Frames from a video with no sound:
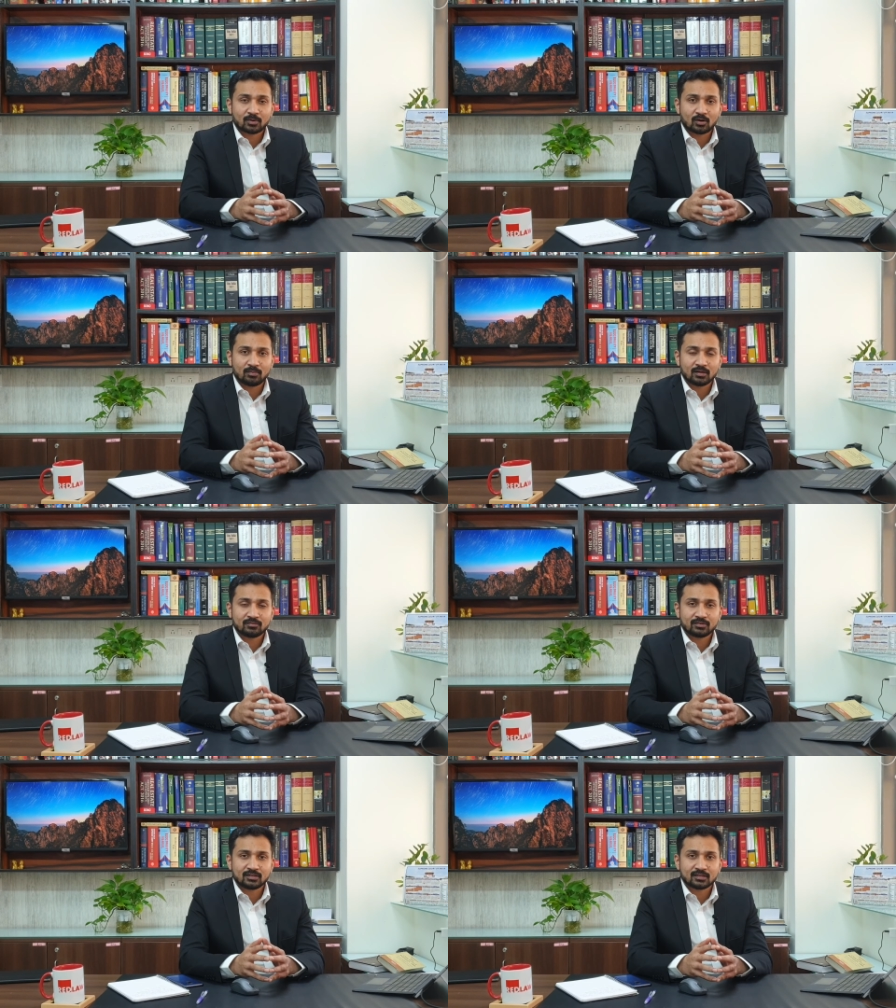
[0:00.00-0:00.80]

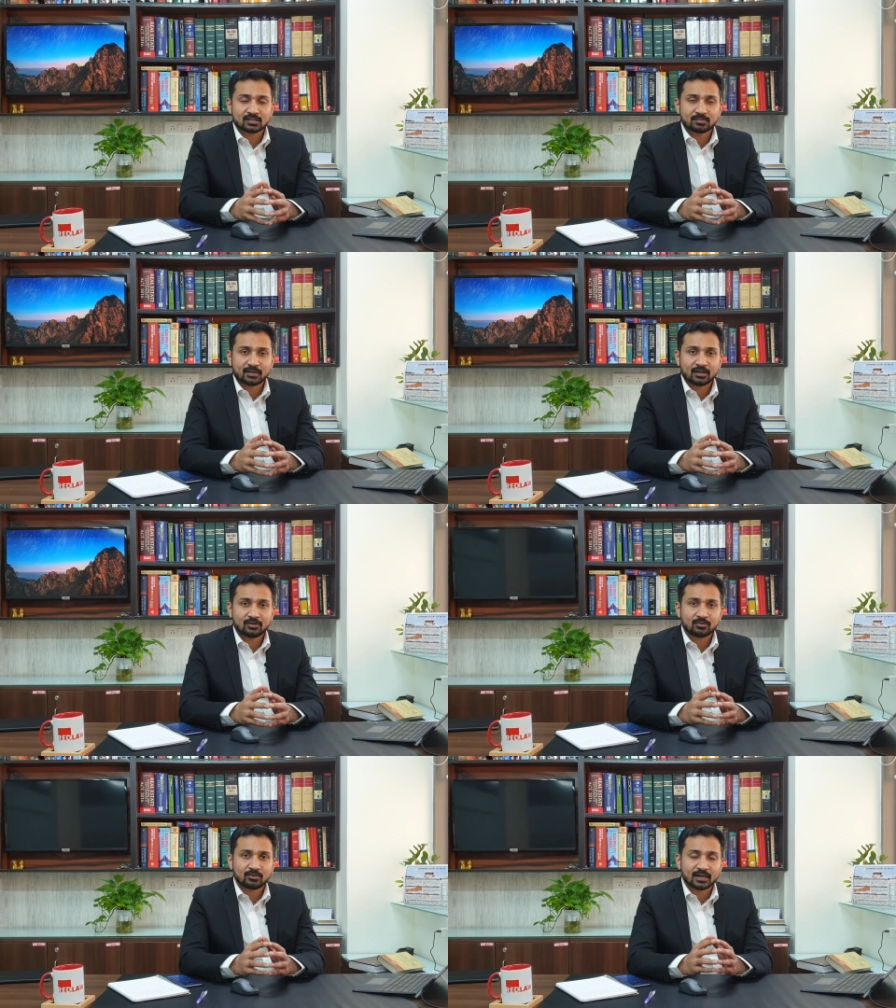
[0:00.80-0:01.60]
problem with respect
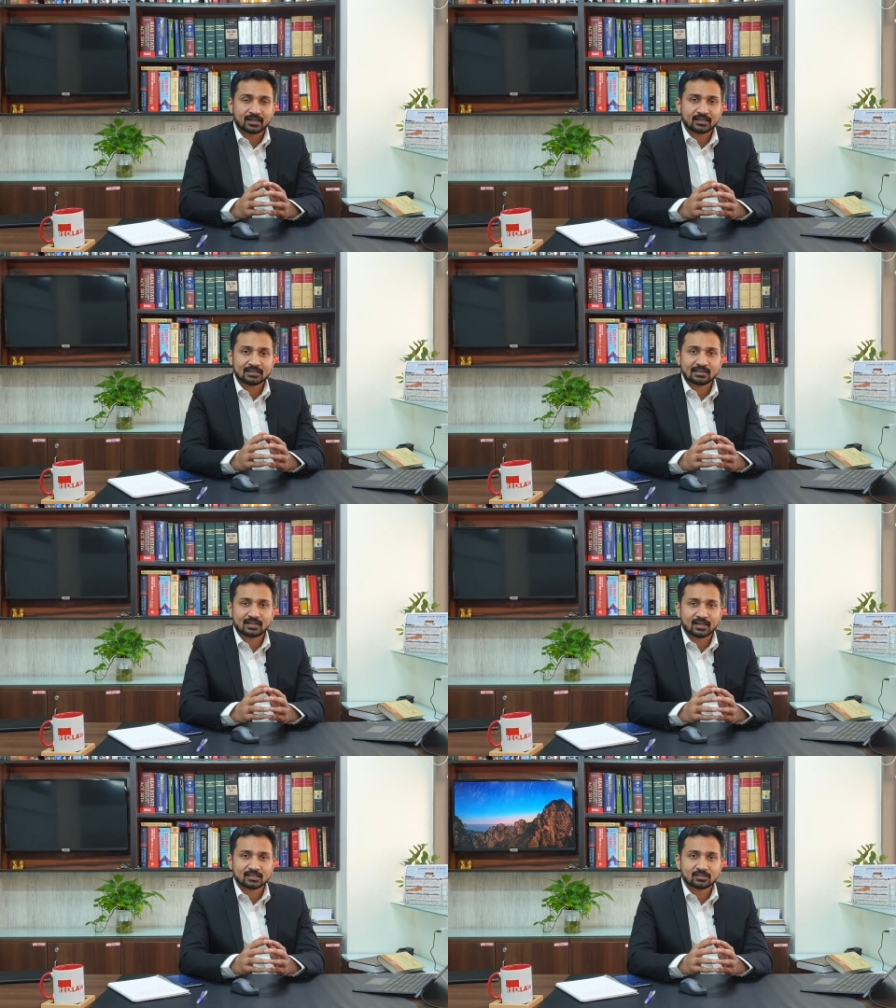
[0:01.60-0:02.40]
to getting the
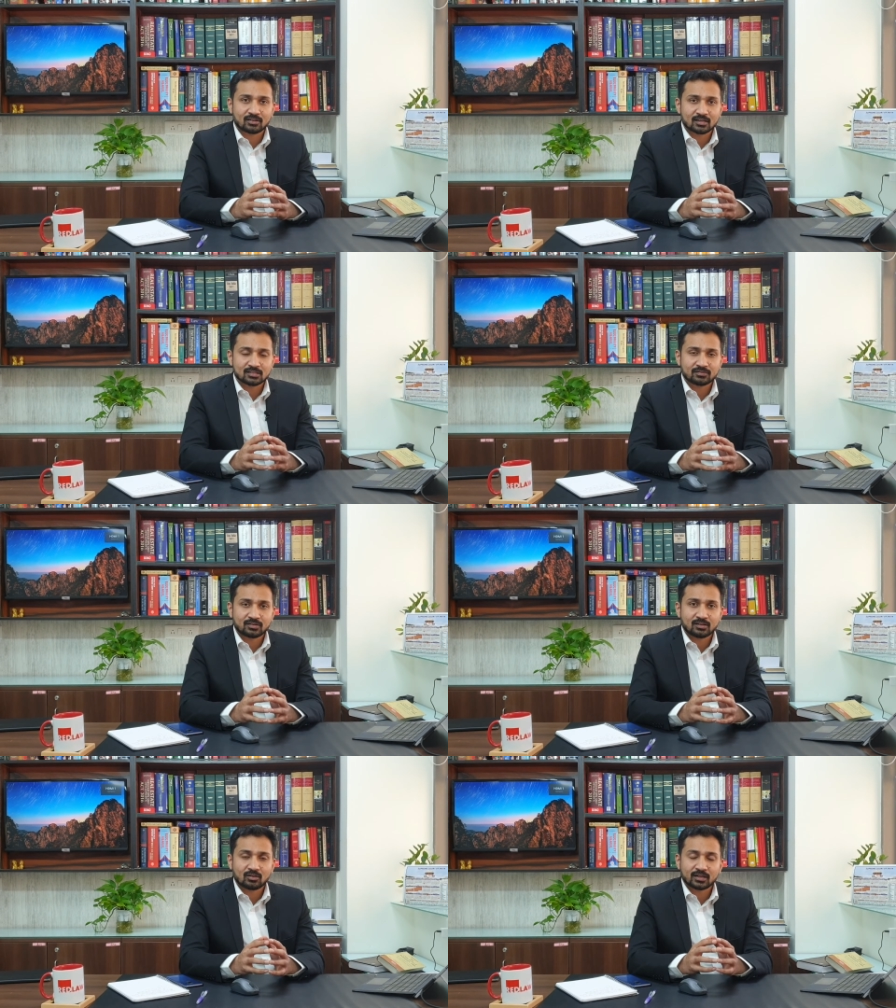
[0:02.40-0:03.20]
case
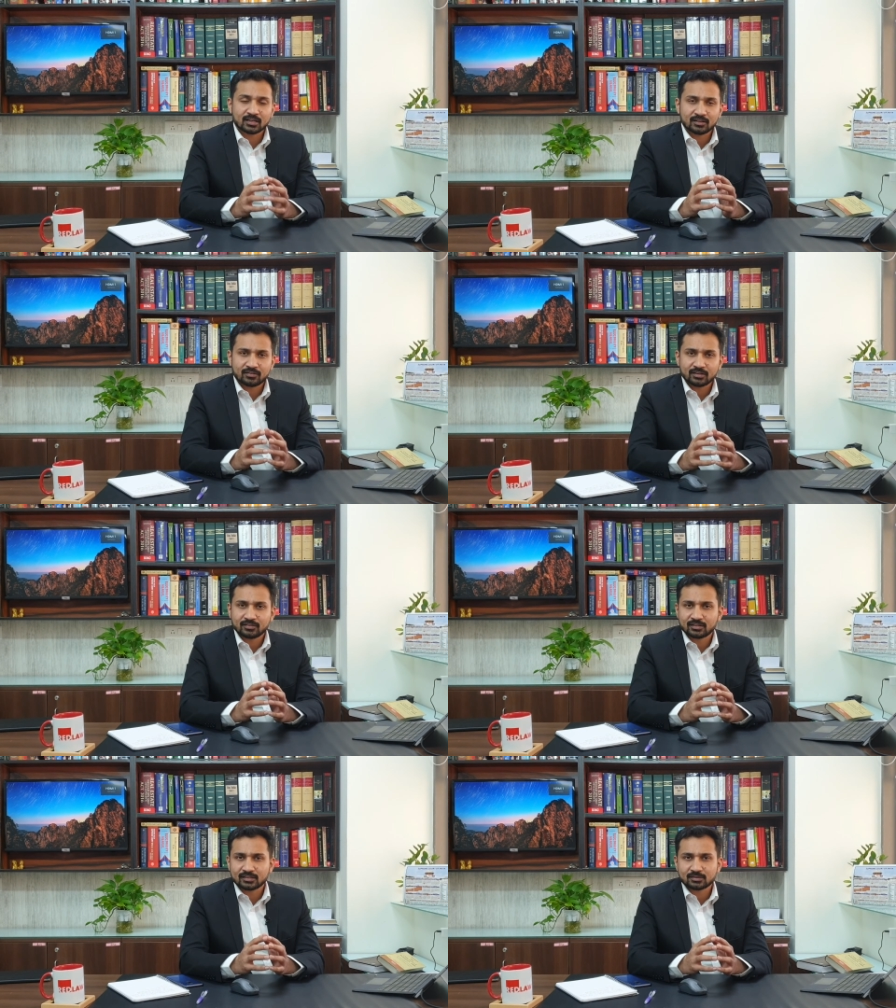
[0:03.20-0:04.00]
transferred or even
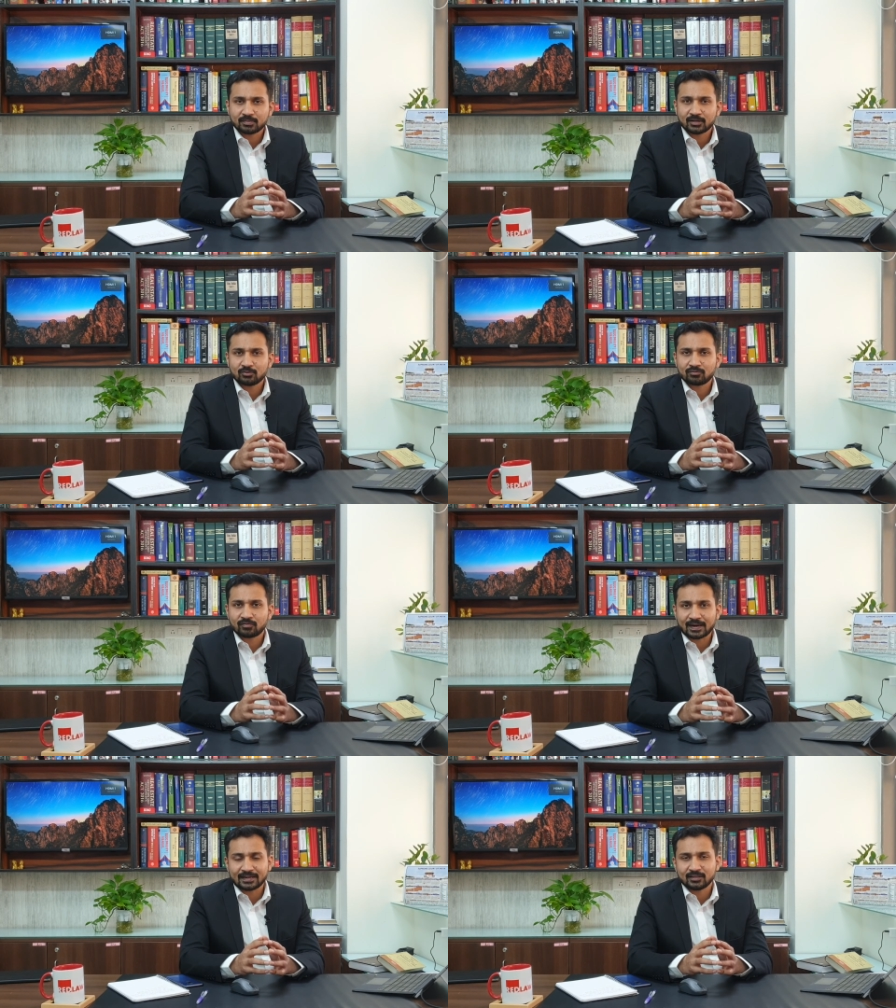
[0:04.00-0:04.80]
with respect to
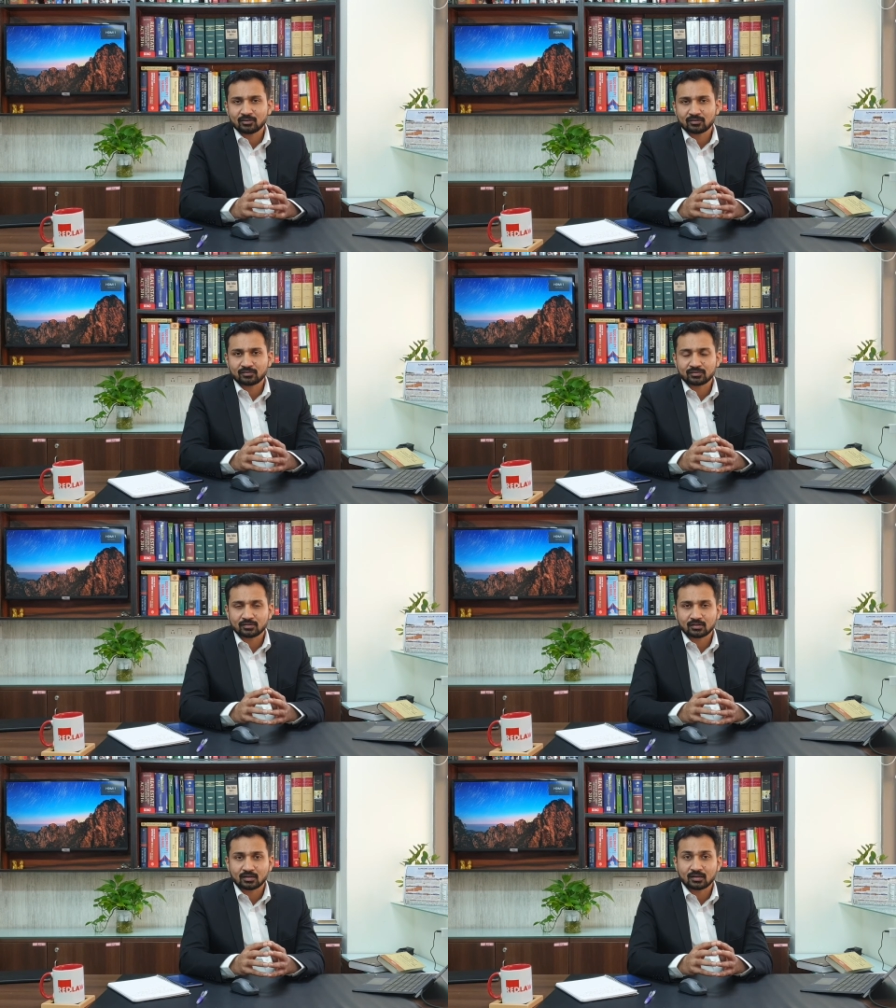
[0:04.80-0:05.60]
fighting of
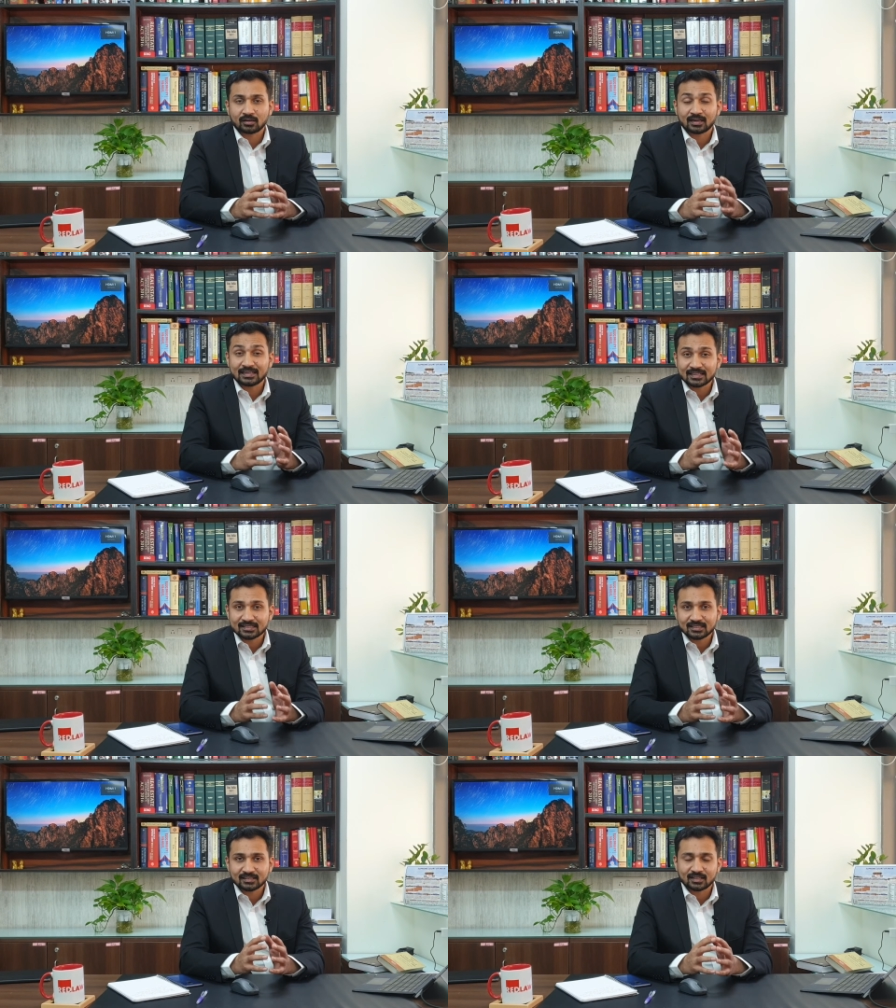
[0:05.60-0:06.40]
uh,
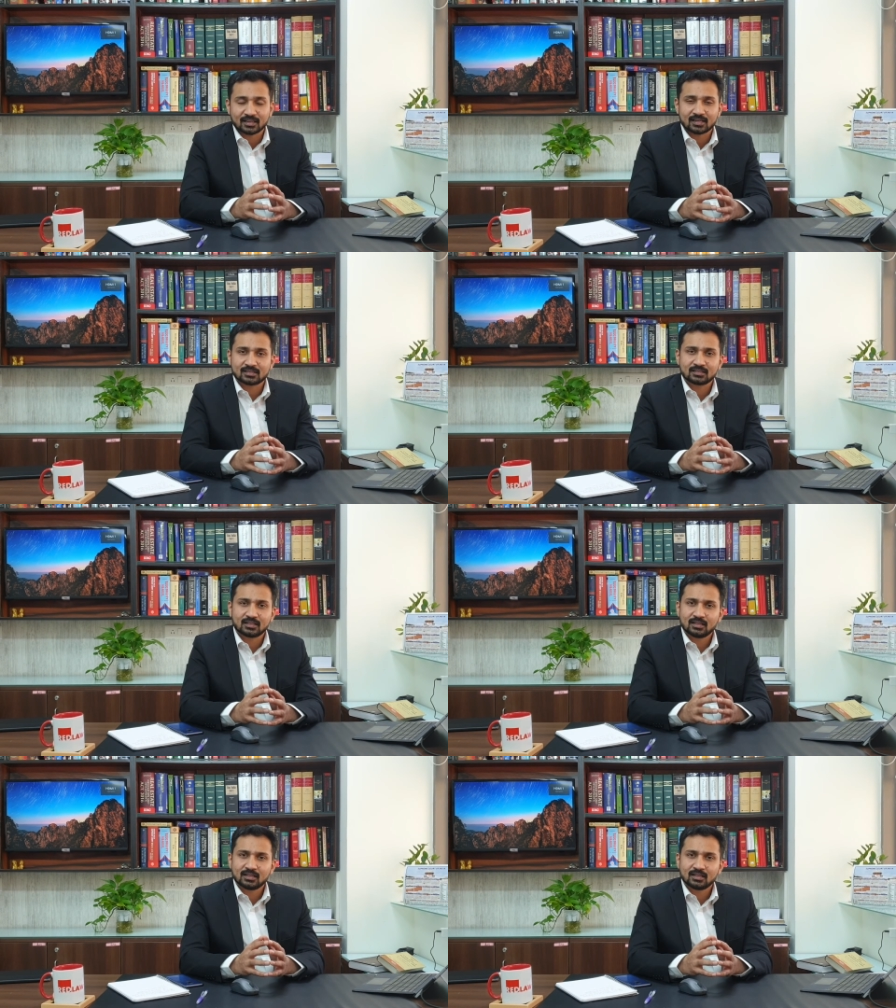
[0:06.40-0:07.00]
contesting the case